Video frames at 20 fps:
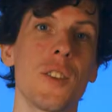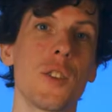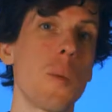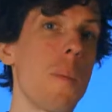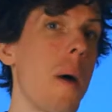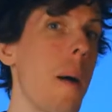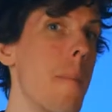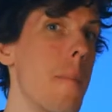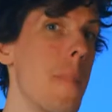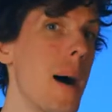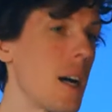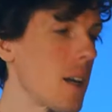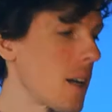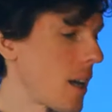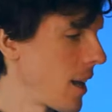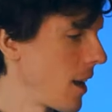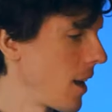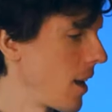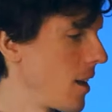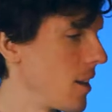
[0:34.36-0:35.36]
So my mug
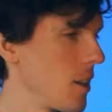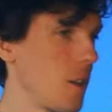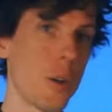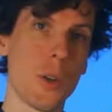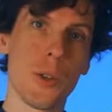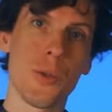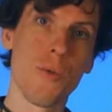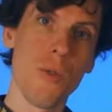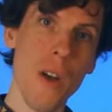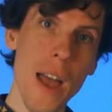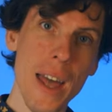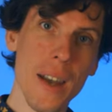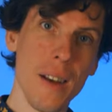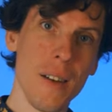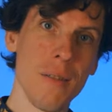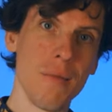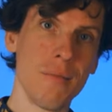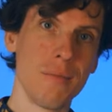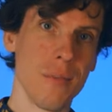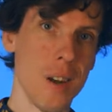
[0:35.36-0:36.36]
here looks
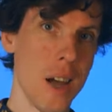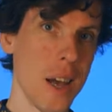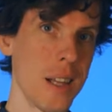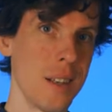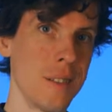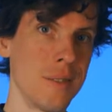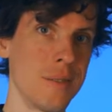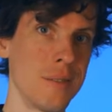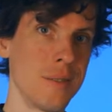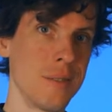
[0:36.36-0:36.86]
red, right?